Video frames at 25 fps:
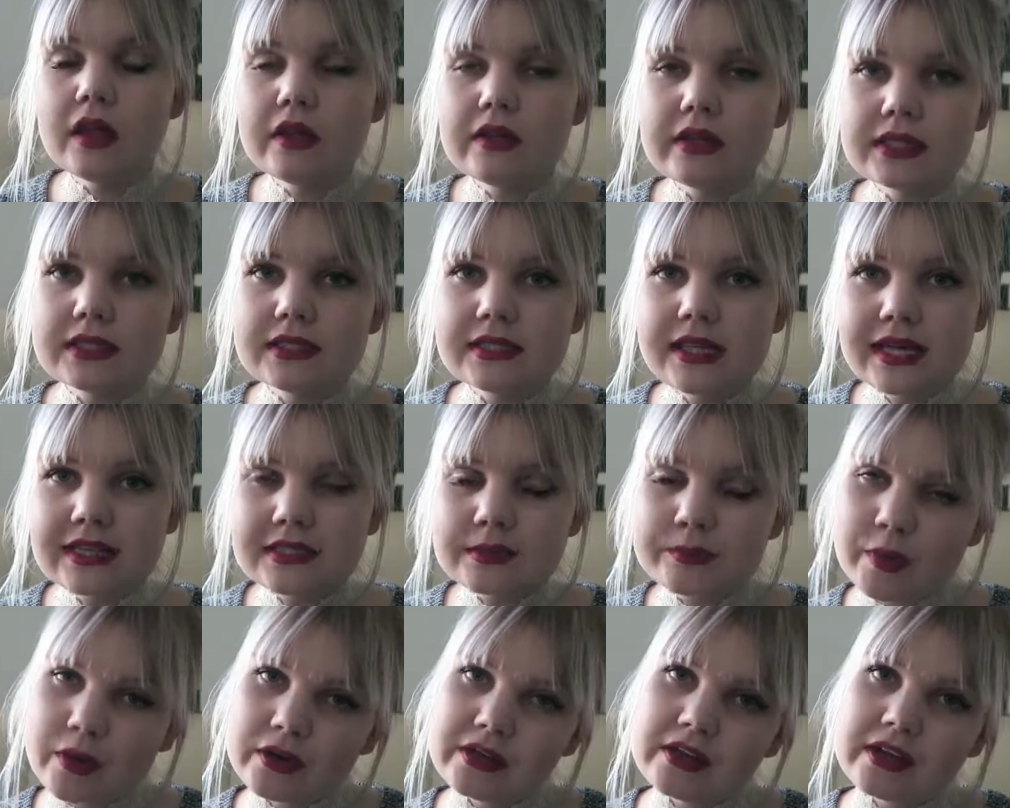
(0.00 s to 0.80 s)
This
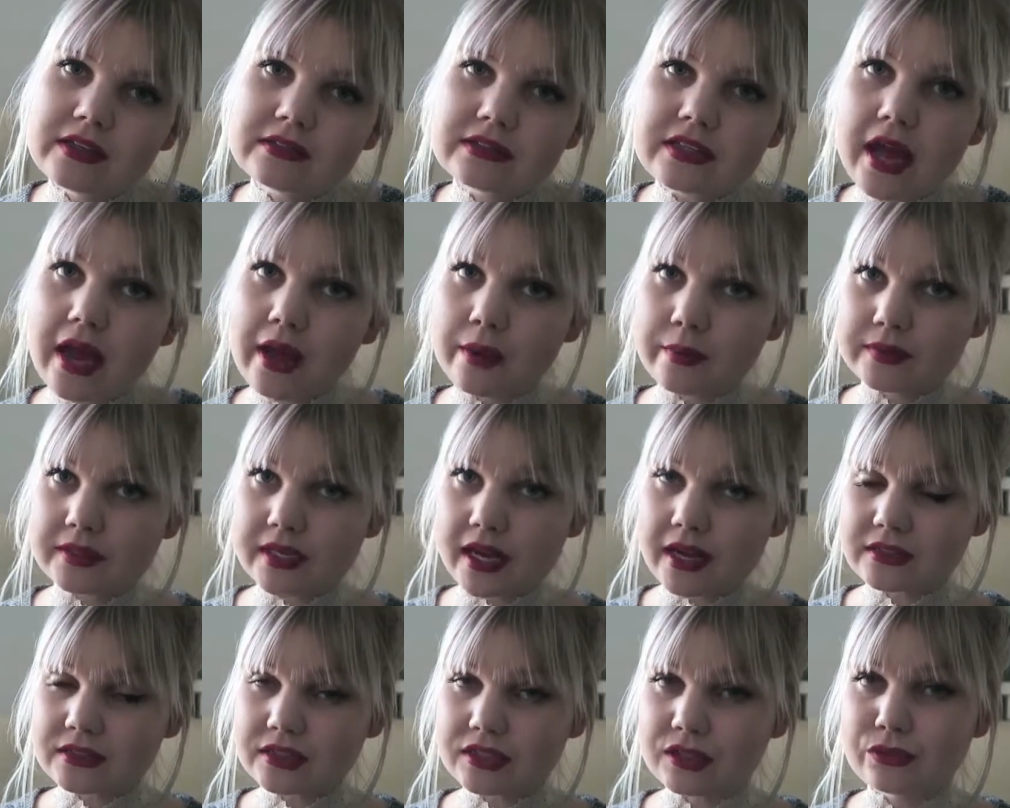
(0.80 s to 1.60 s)
next product I was
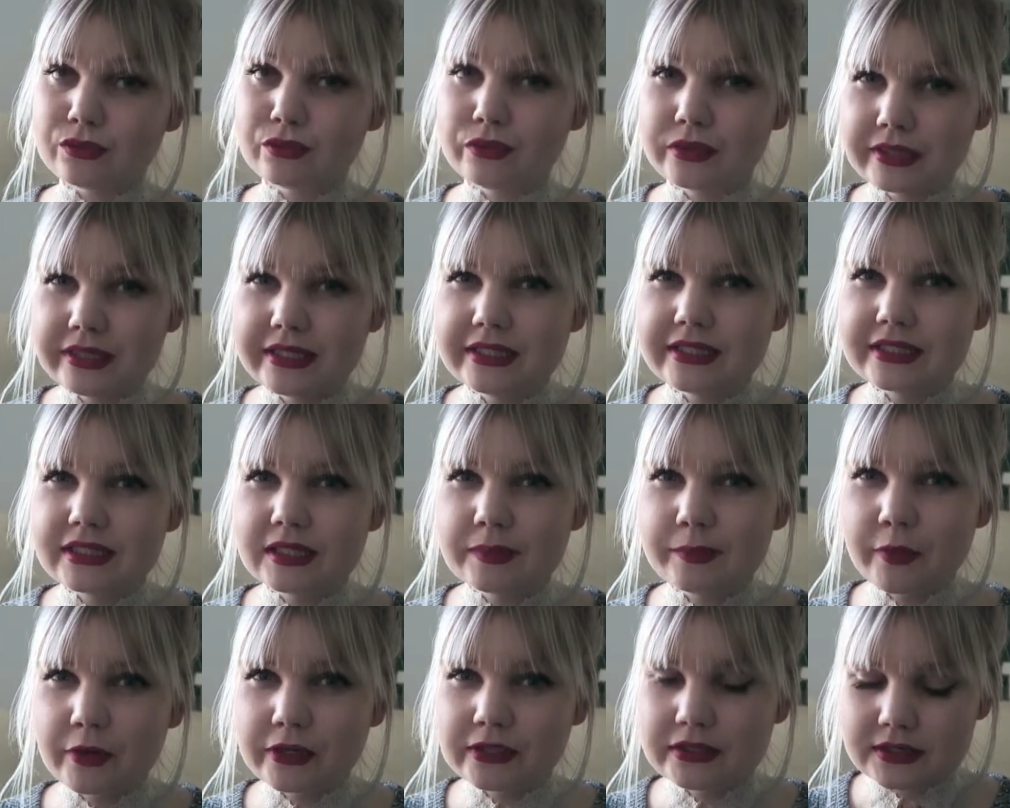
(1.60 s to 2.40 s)
actually really
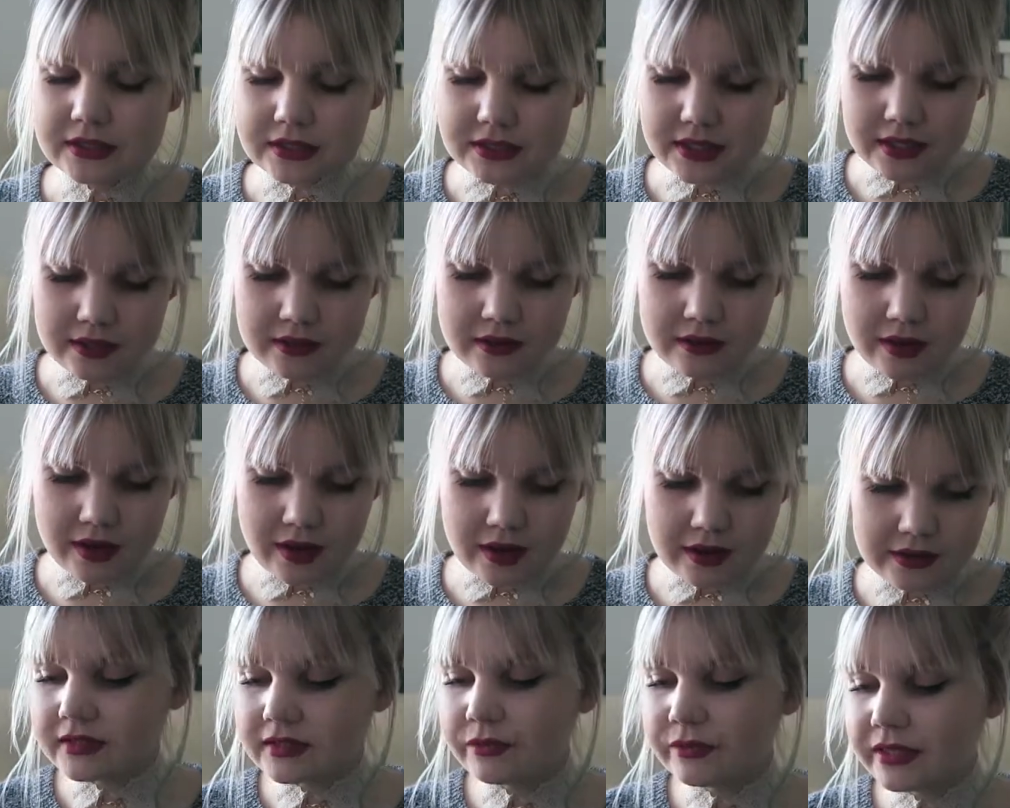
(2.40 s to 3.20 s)
disappointed in.
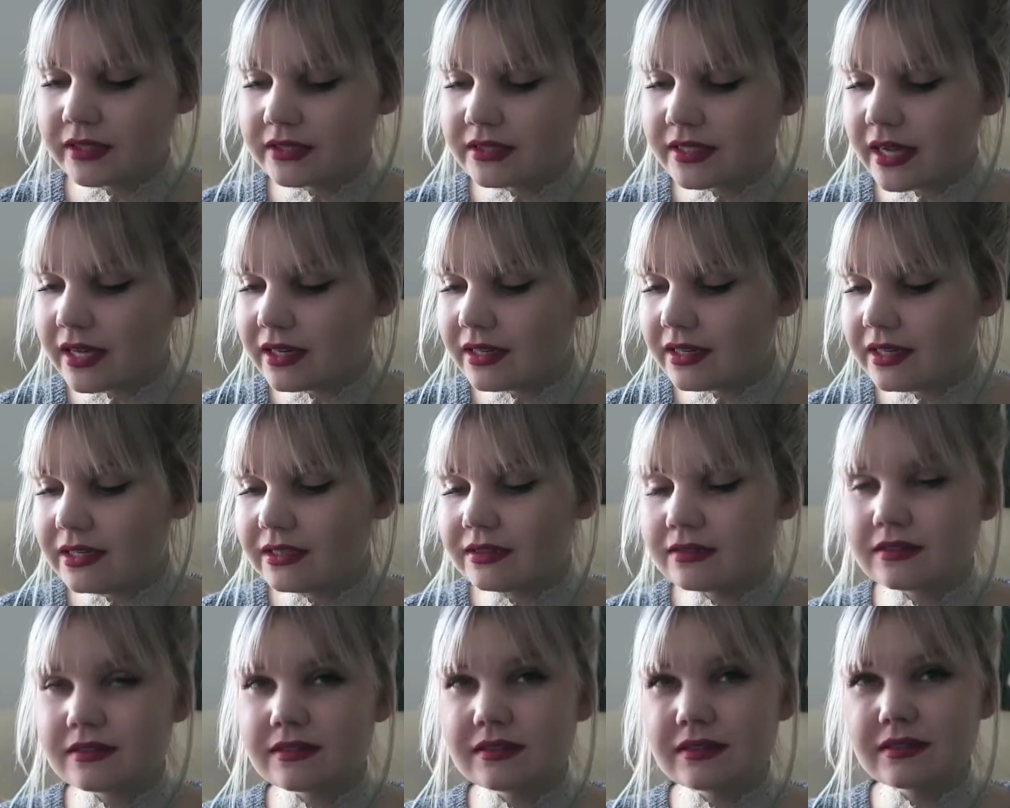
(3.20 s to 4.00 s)
It's a Real
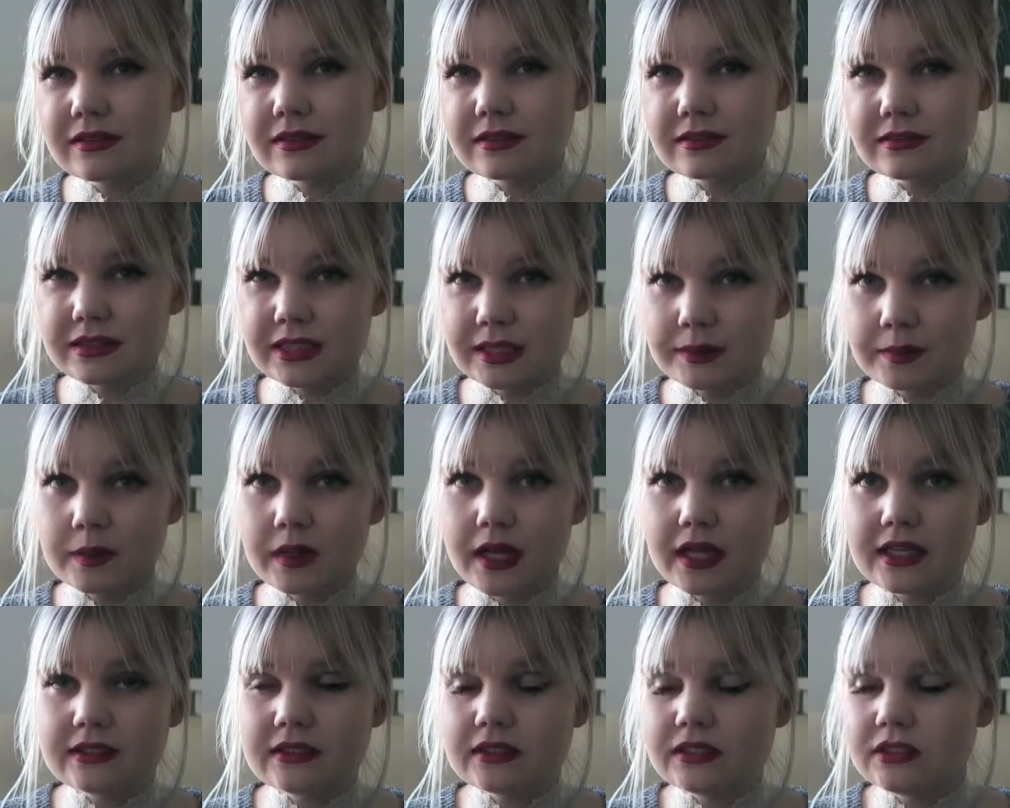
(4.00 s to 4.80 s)
Techniques Deep
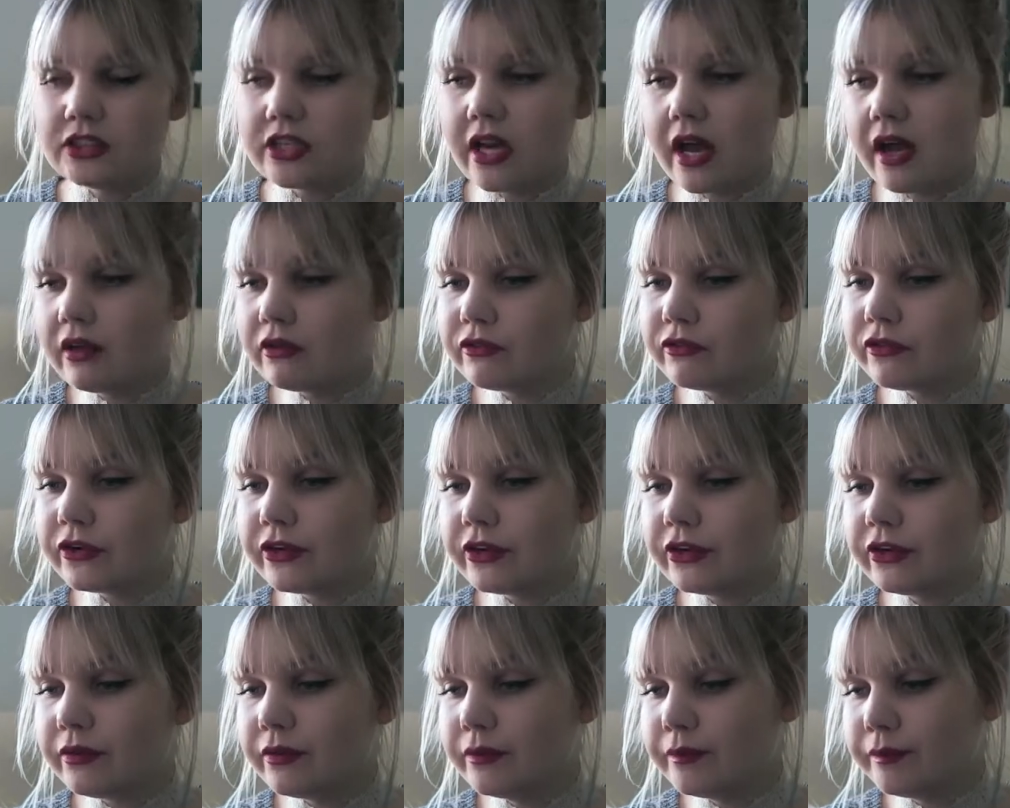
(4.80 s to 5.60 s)
Cleansing Gel for
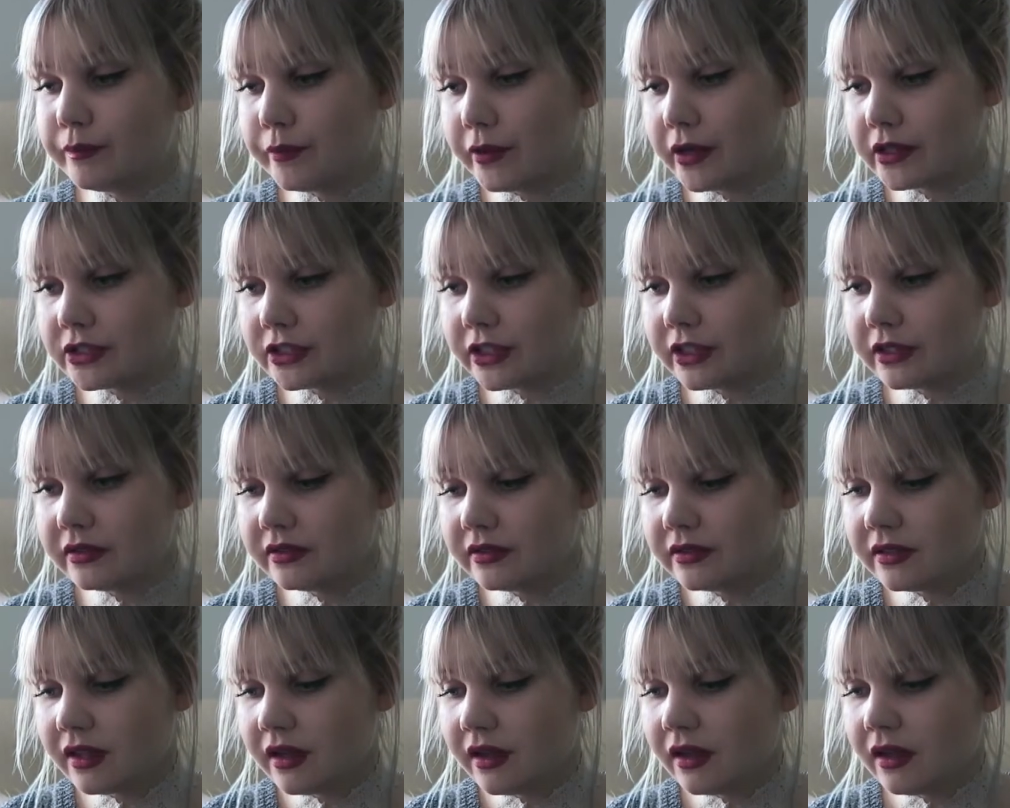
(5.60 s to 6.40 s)
your
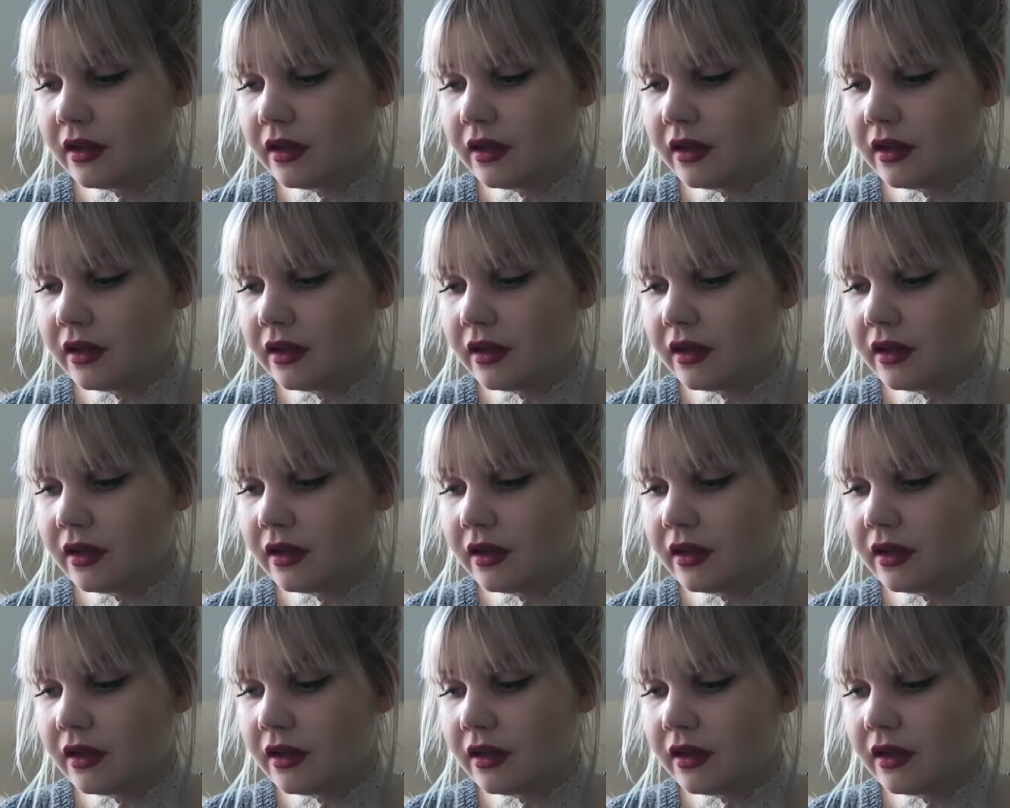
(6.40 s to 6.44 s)
brushes.